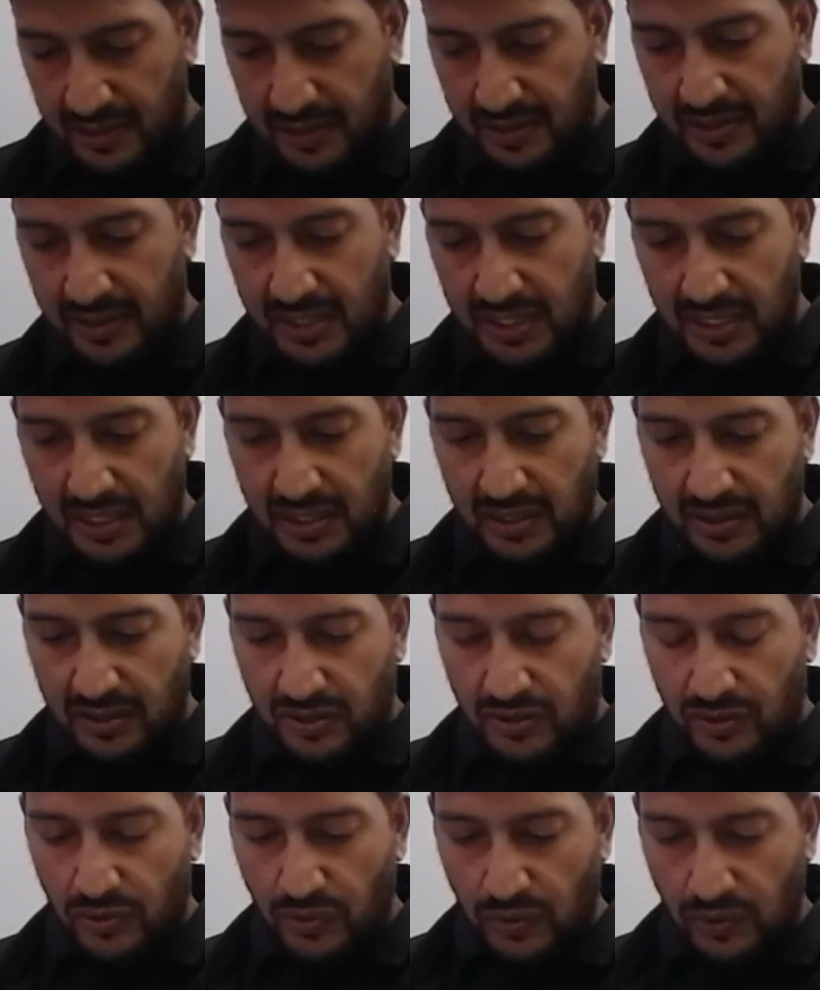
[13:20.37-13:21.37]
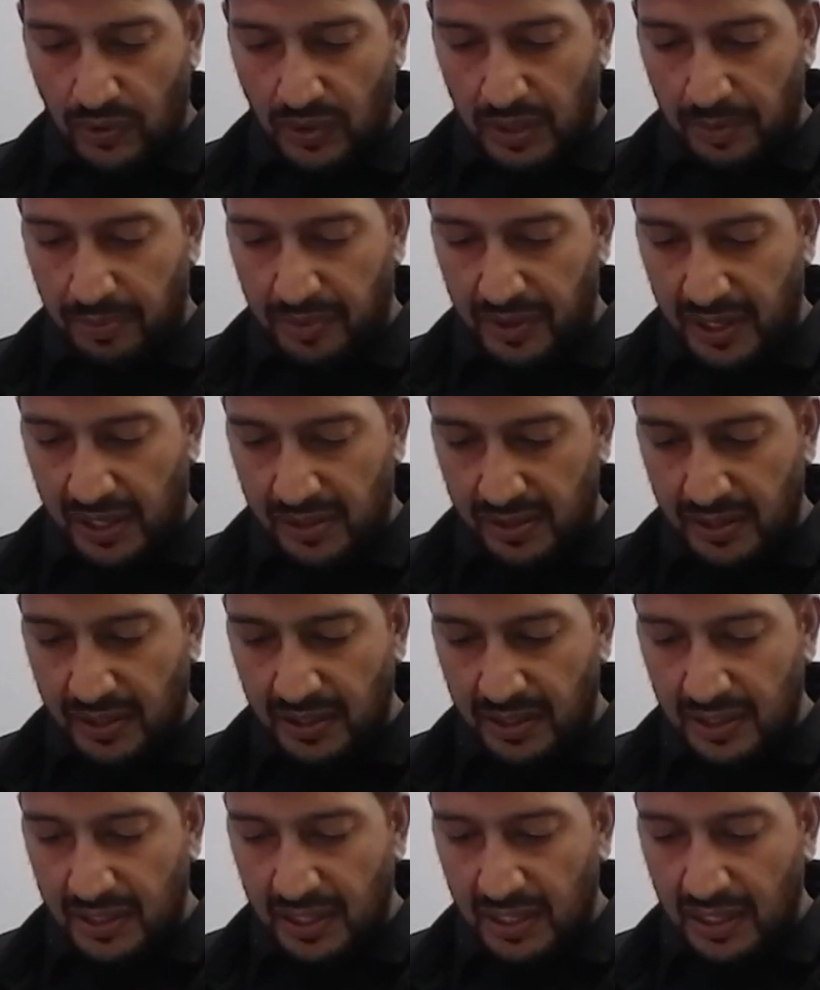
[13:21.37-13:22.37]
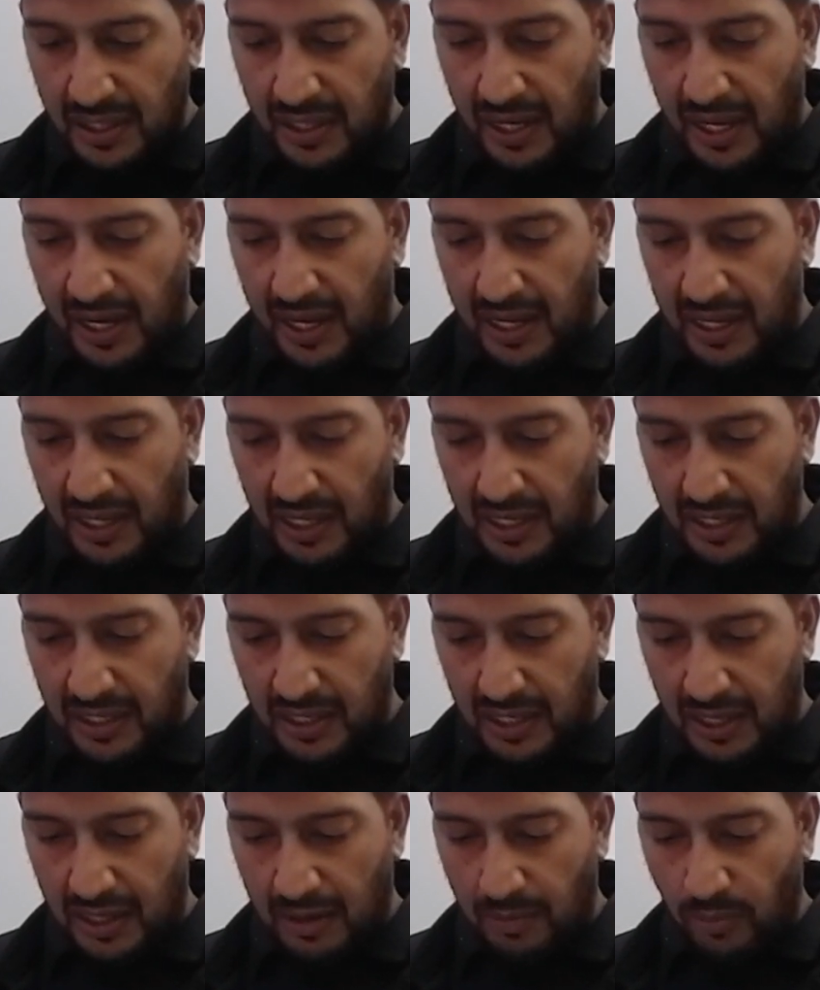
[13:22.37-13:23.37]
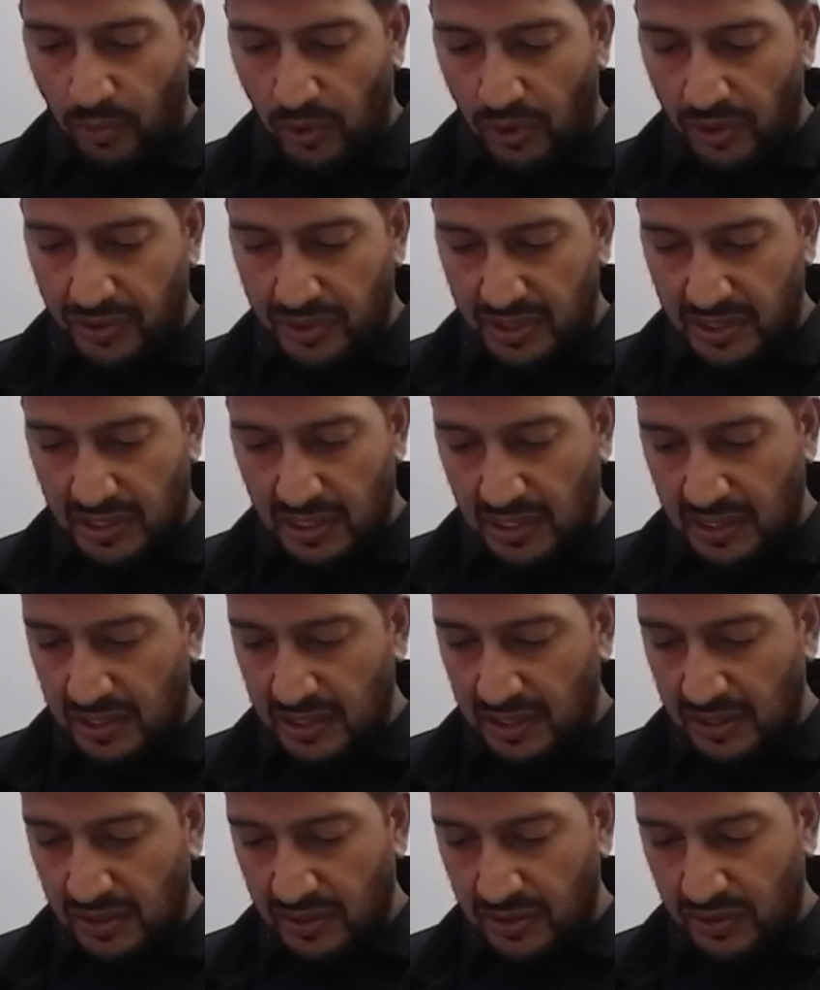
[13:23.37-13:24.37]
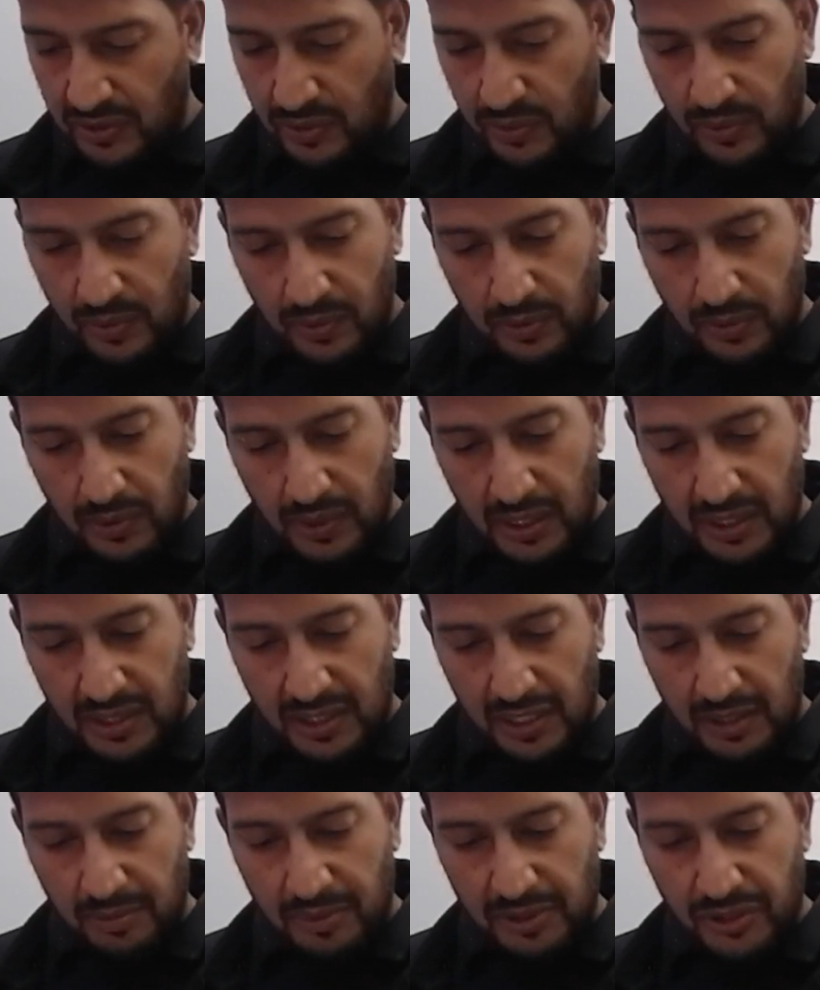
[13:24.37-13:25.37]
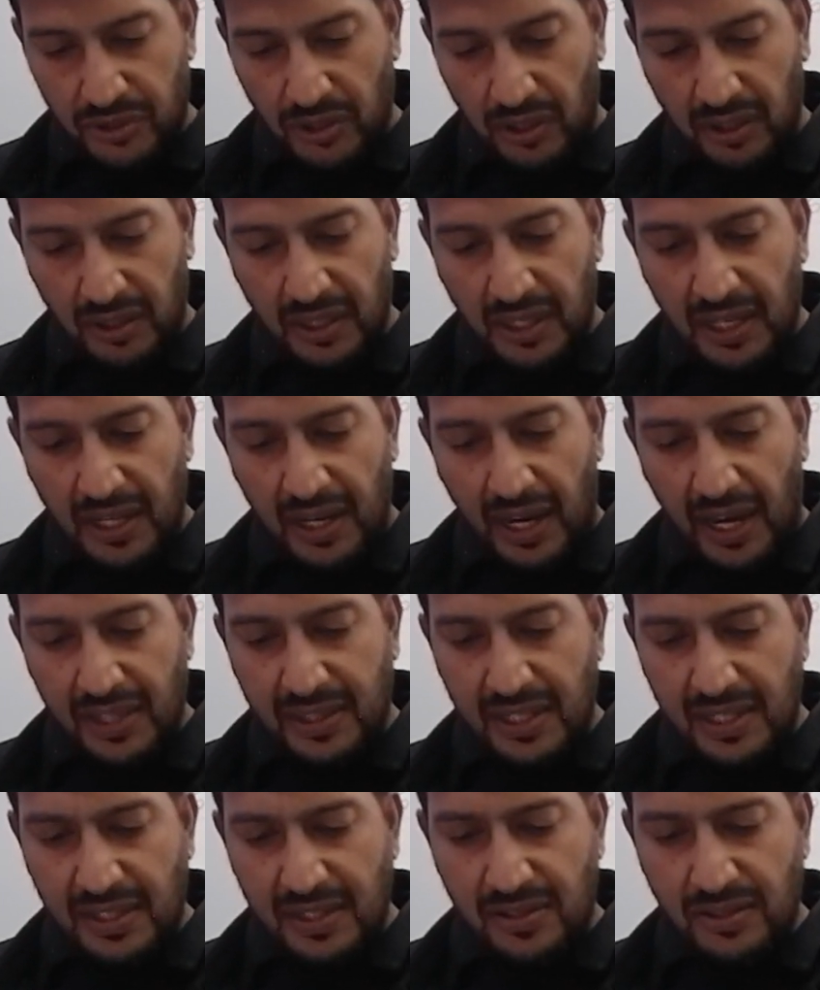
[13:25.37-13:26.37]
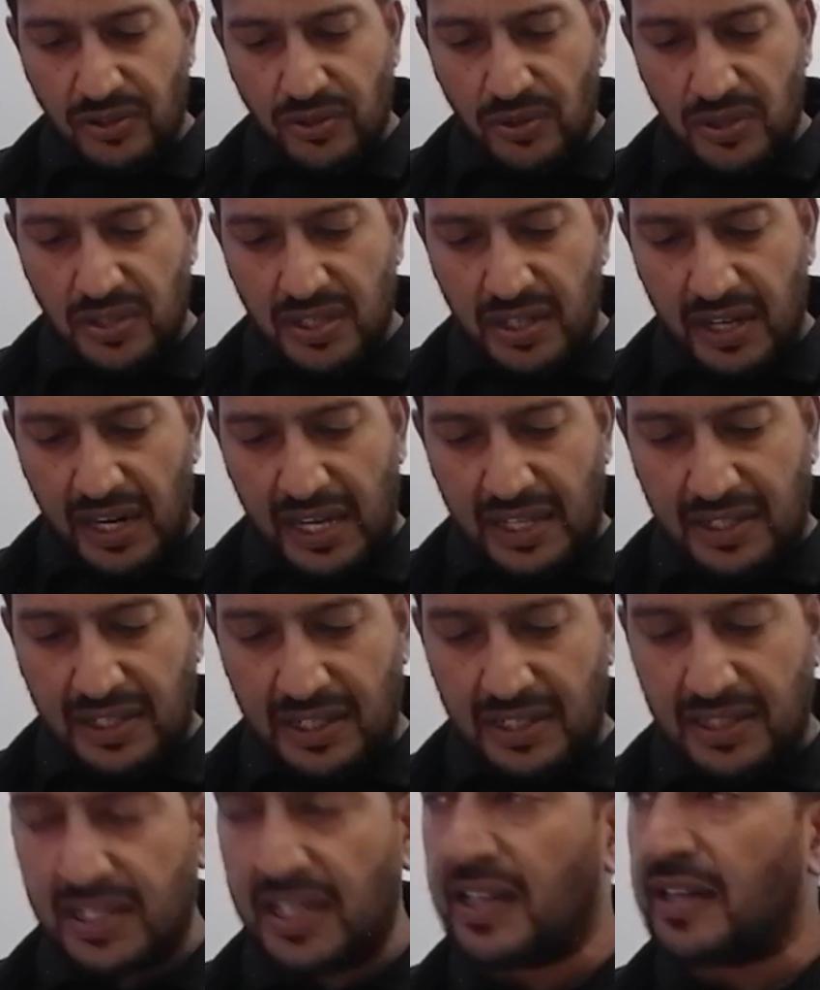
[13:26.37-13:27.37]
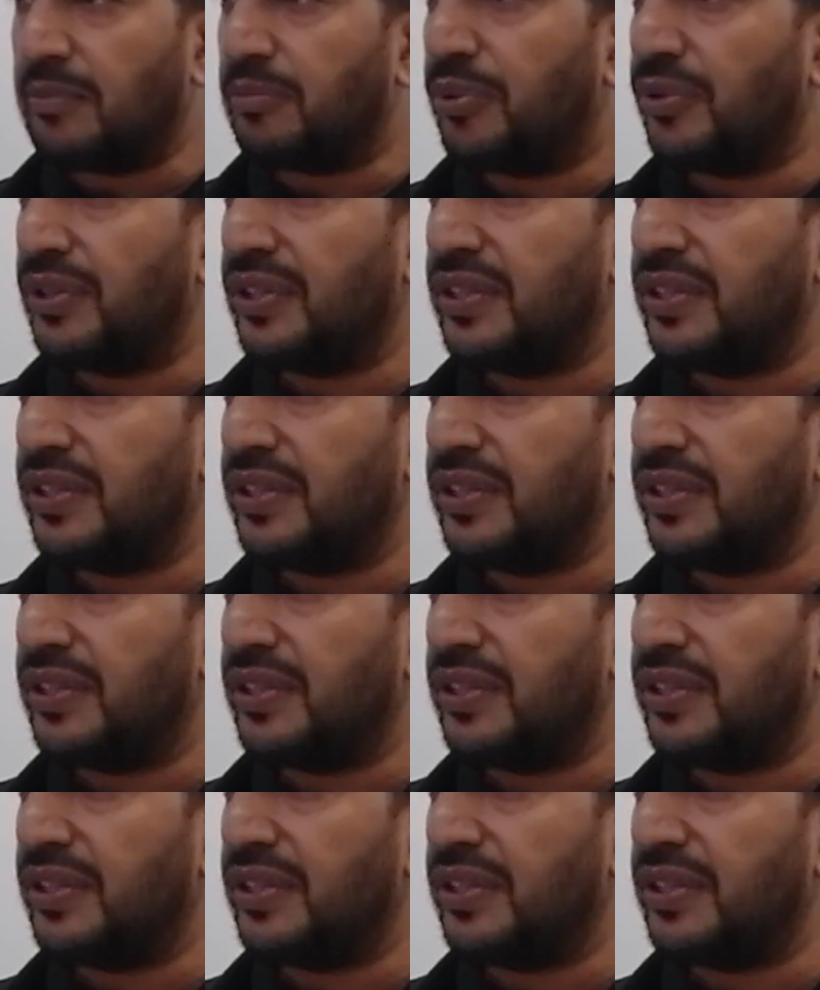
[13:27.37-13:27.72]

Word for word: resistance to abrasion and uh, more resistance to uh, thermal shock. I think this new cellulite can take a